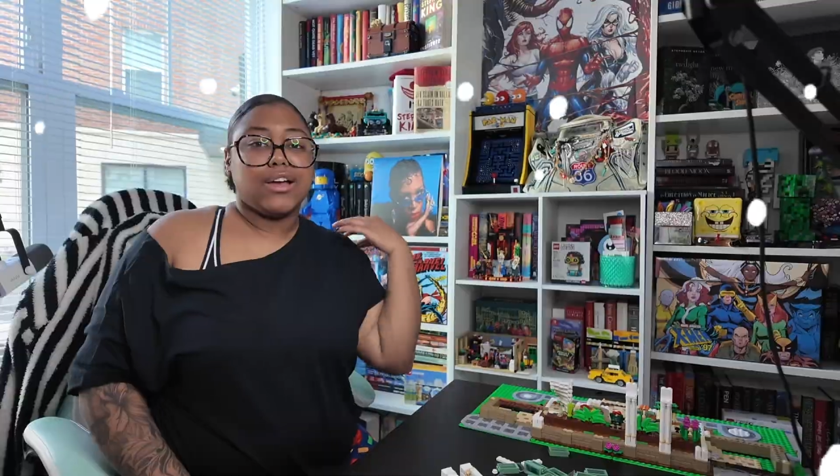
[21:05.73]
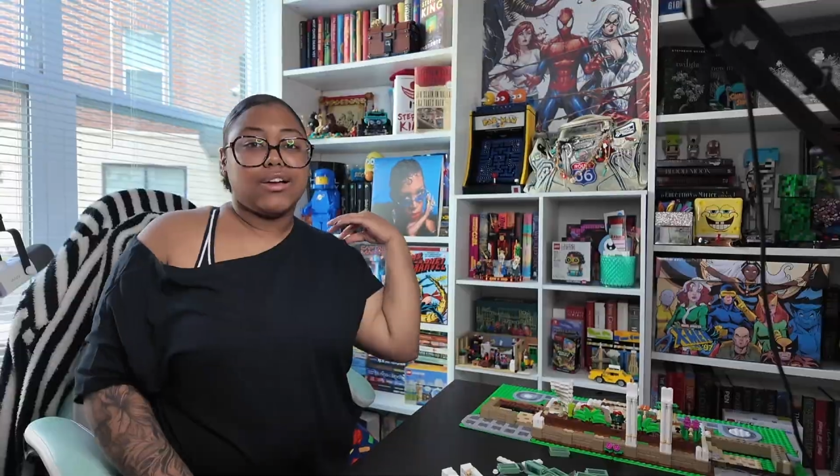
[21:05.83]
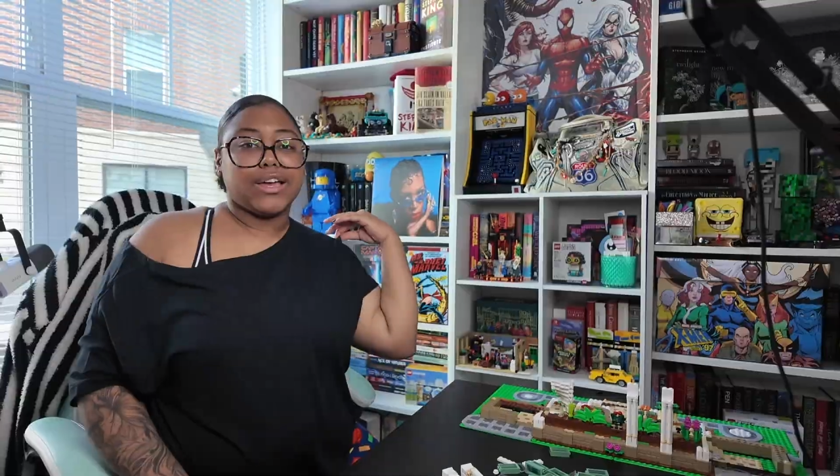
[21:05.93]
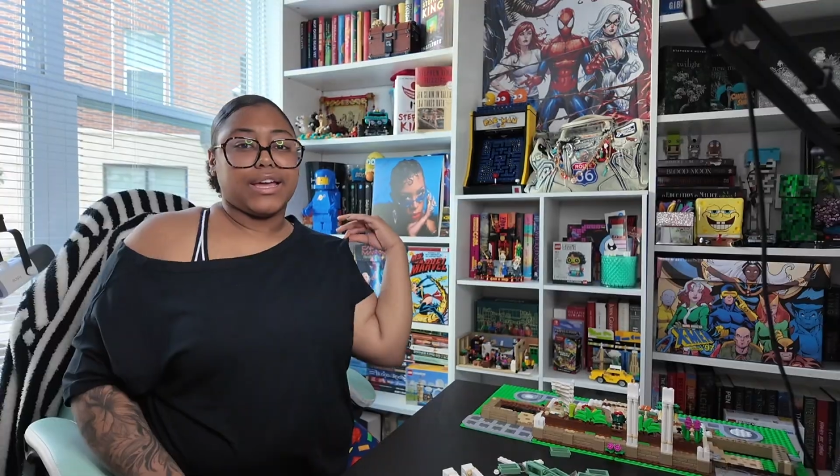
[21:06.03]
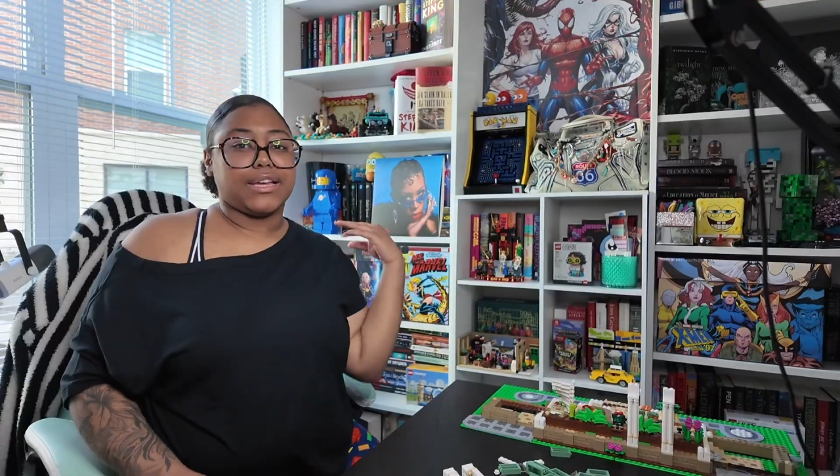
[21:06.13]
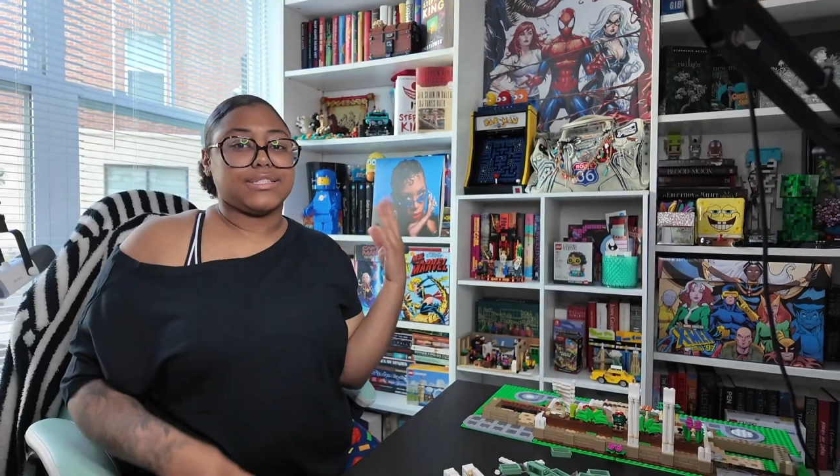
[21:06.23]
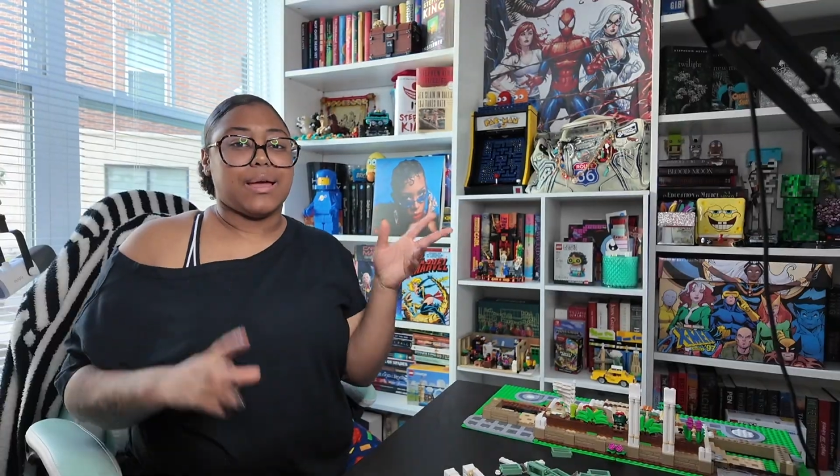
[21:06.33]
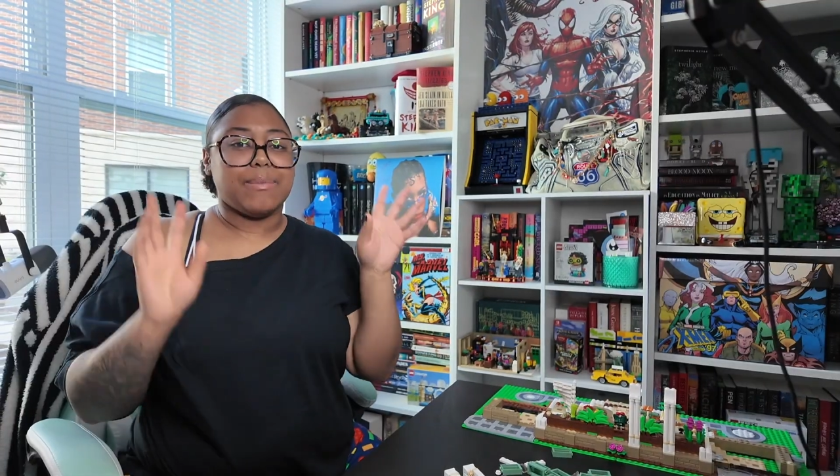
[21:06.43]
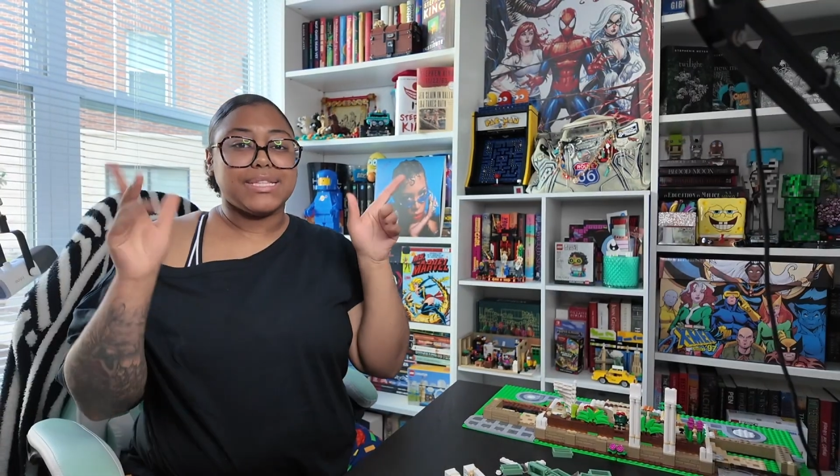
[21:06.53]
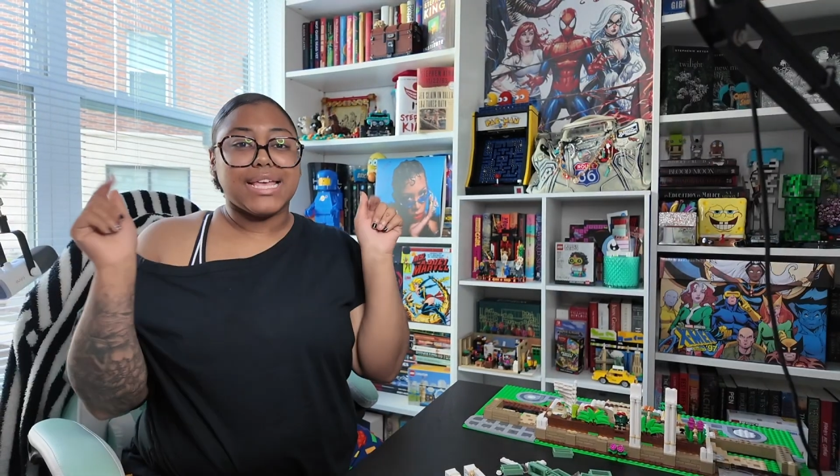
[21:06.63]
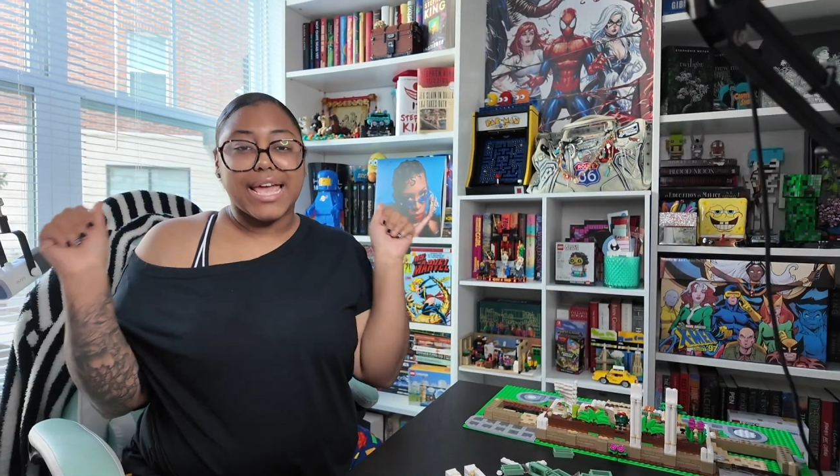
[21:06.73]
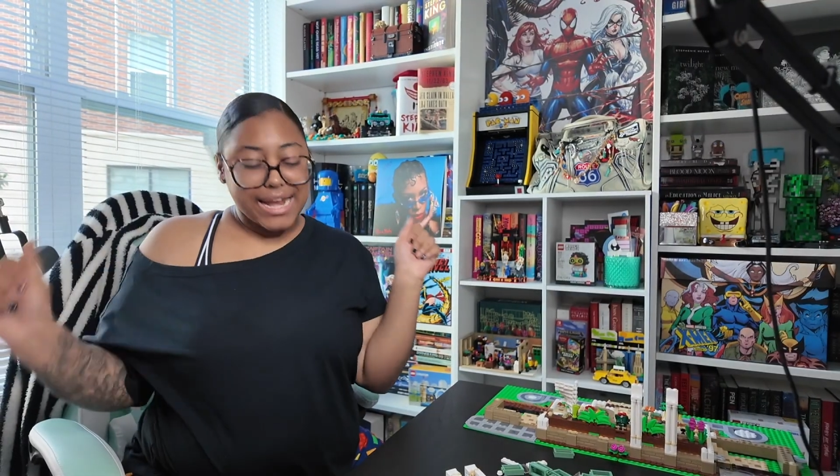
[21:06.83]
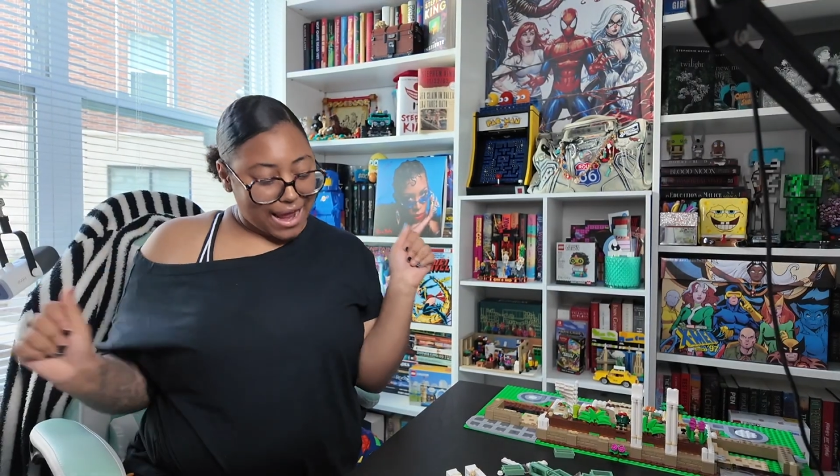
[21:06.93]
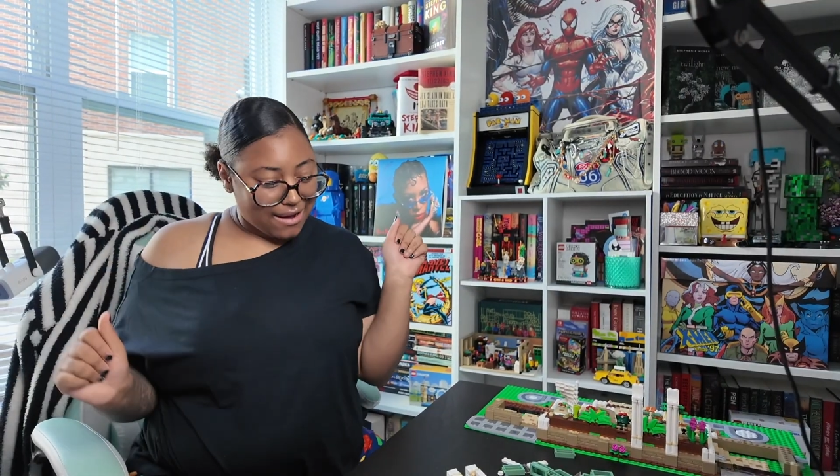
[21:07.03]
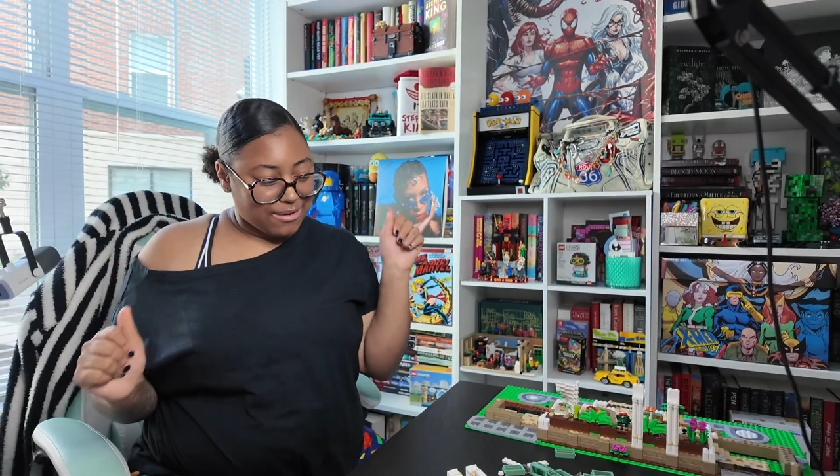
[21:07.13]
Okay guys, I'm about to
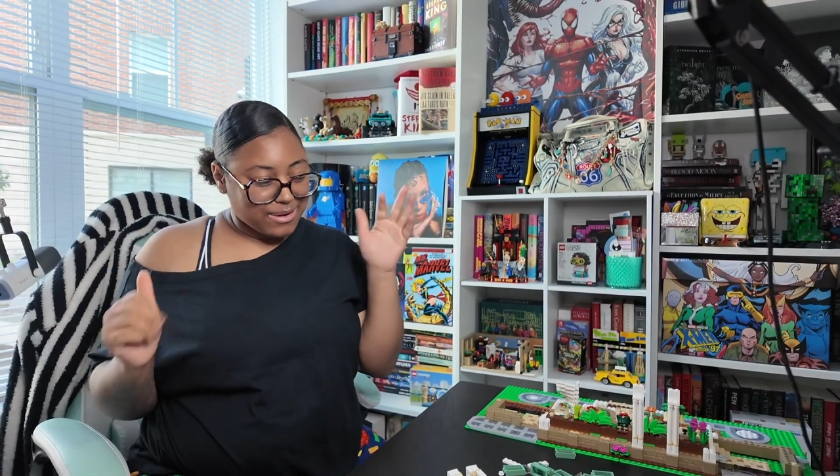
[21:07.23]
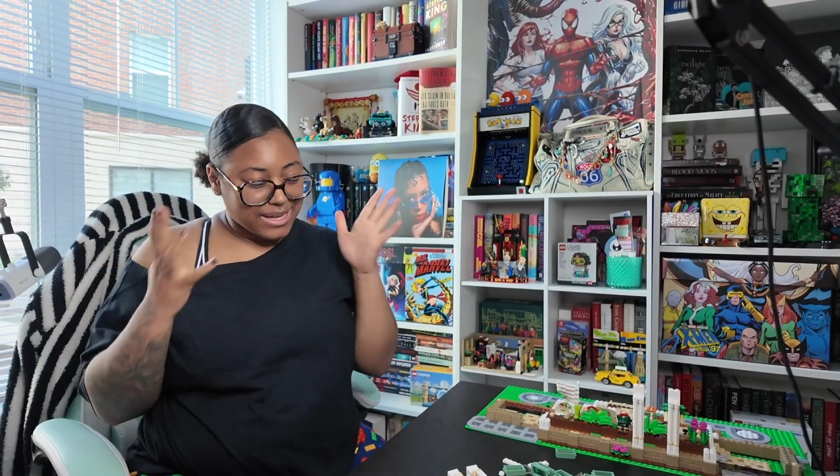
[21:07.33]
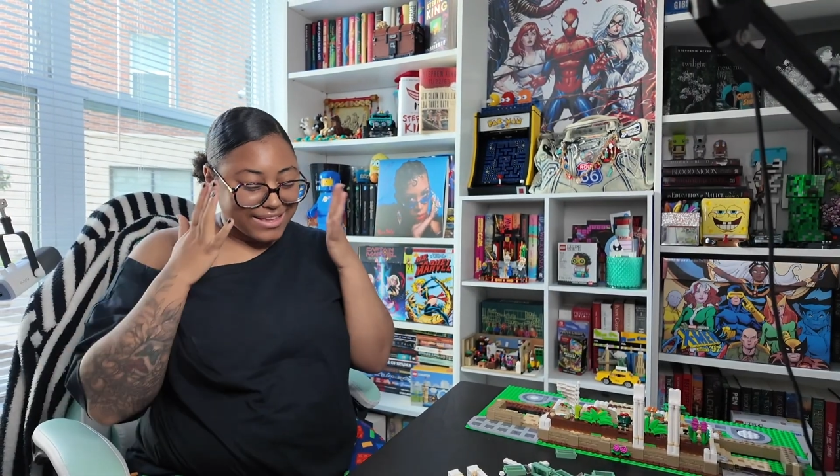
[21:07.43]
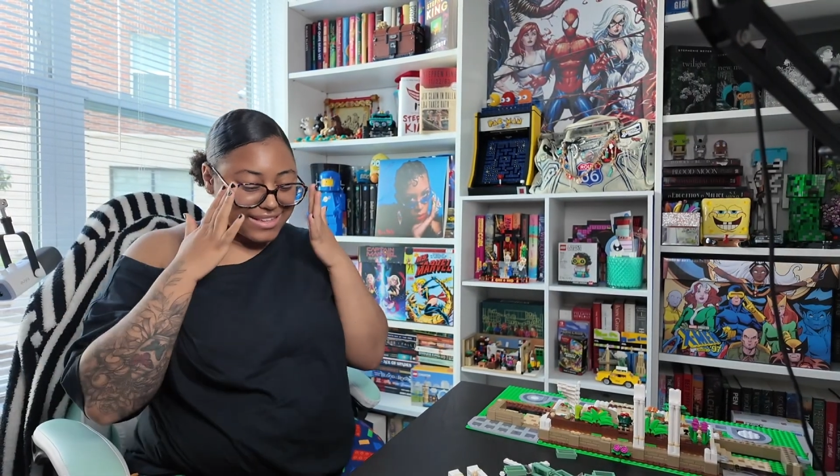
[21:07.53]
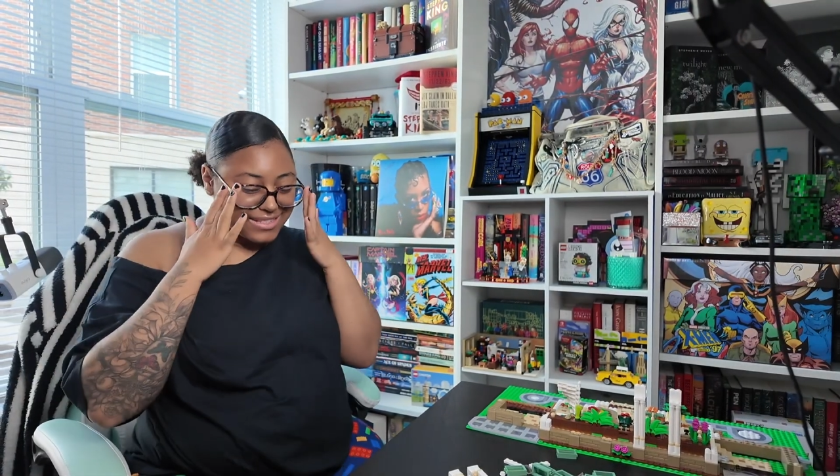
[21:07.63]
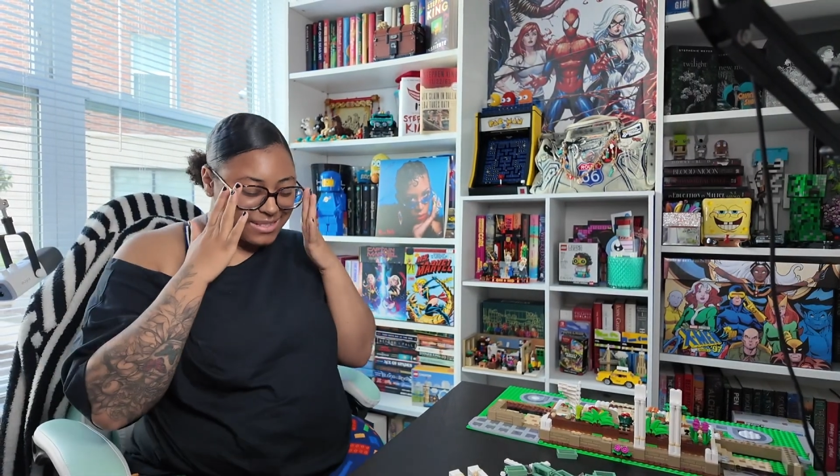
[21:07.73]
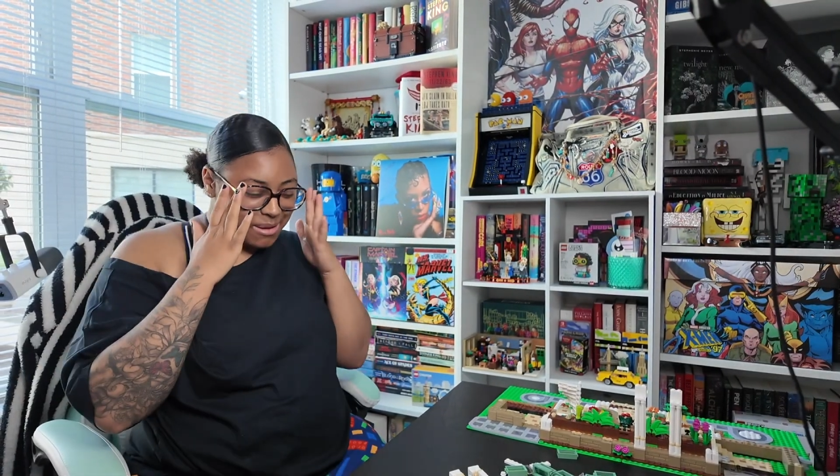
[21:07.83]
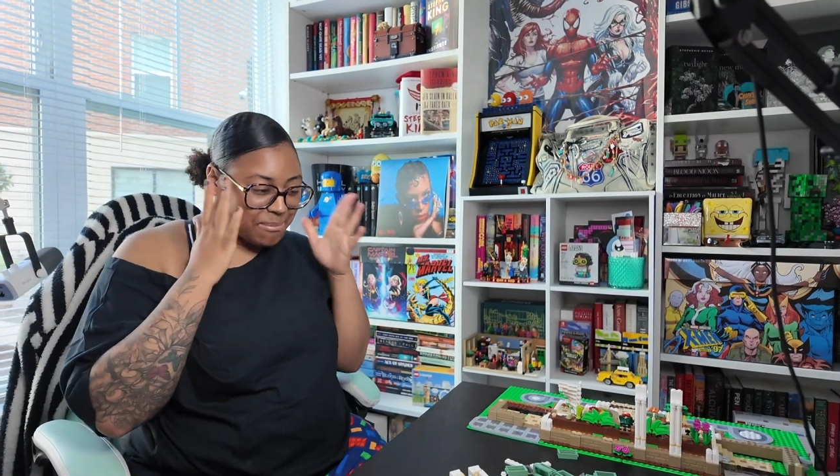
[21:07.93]
head out because